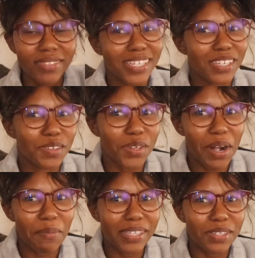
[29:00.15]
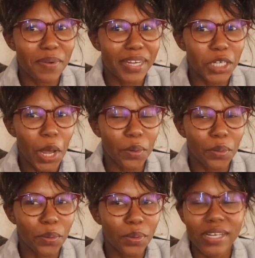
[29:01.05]
subscribing to my
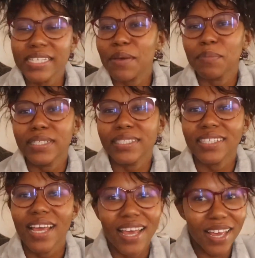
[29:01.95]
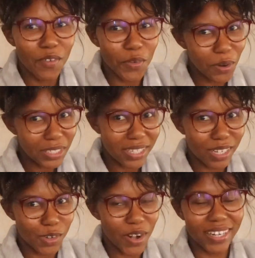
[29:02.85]
channel. Because, I mean, if you're watching
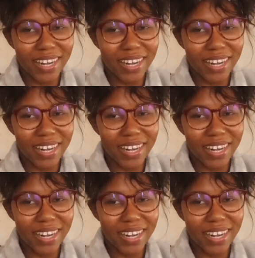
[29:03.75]
this right